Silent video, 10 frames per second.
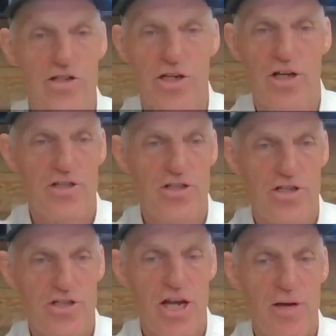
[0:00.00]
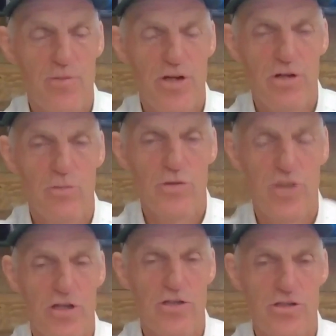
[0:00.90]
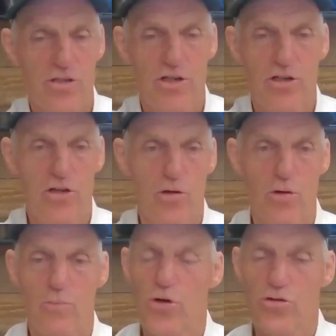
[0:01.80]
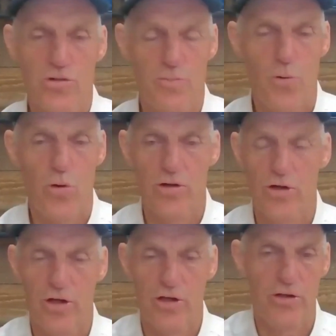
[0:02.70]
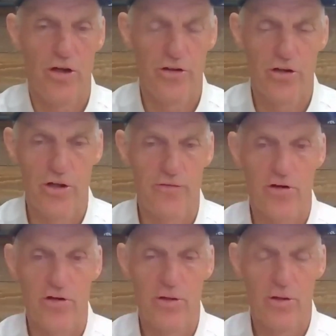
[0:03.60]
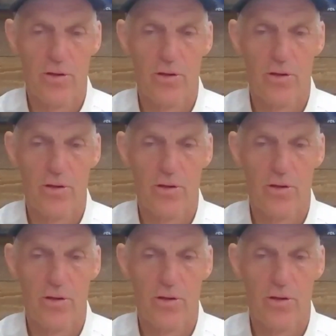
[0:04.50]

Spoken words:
it's the same deal as, you know, immune support and the liver.